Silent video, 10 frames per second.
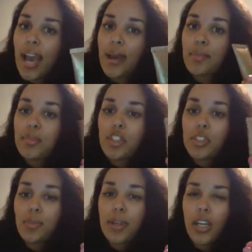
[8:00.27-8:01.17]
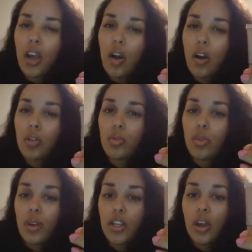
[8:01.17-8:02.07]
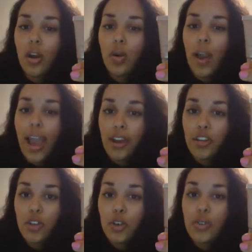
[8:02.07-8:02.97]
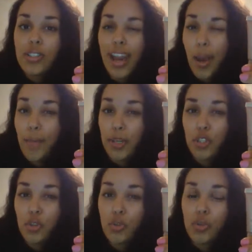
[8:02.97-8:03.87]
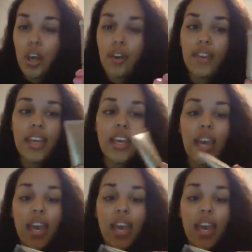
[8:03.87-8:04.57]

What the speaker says: type, just depending on, you know, how you use it and how much you use of it.